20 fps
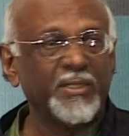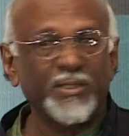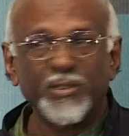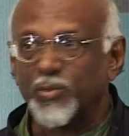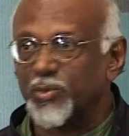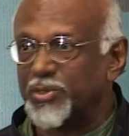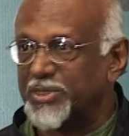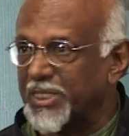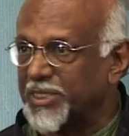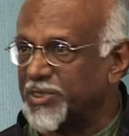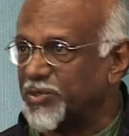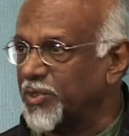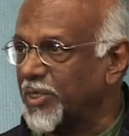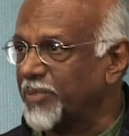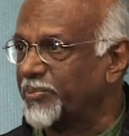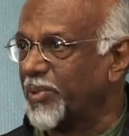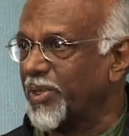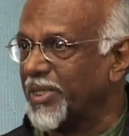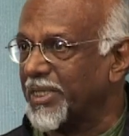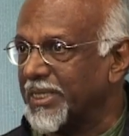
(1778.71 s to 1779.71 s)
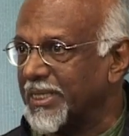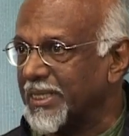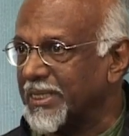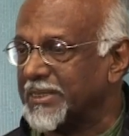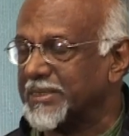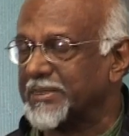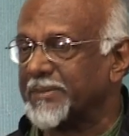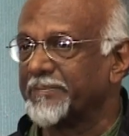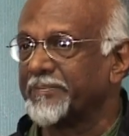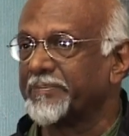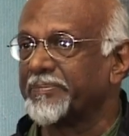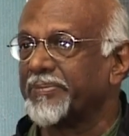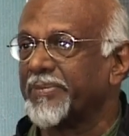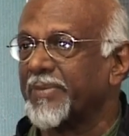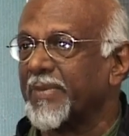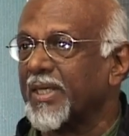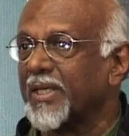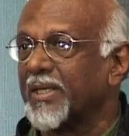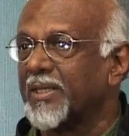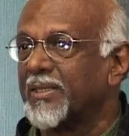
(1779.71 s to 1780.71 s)
new sexual politics,
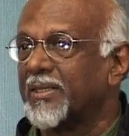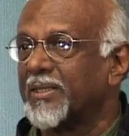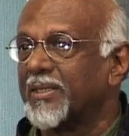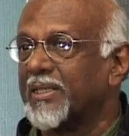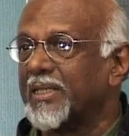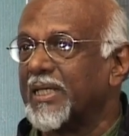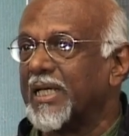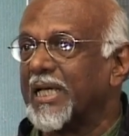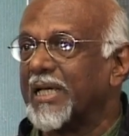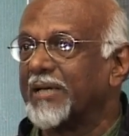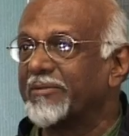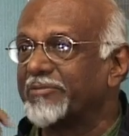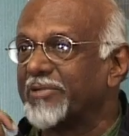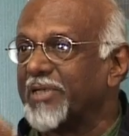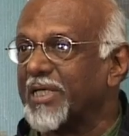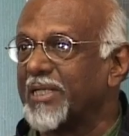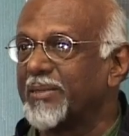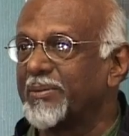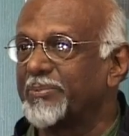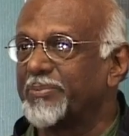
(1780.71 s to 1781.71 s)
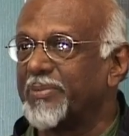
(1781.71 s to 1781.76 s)
every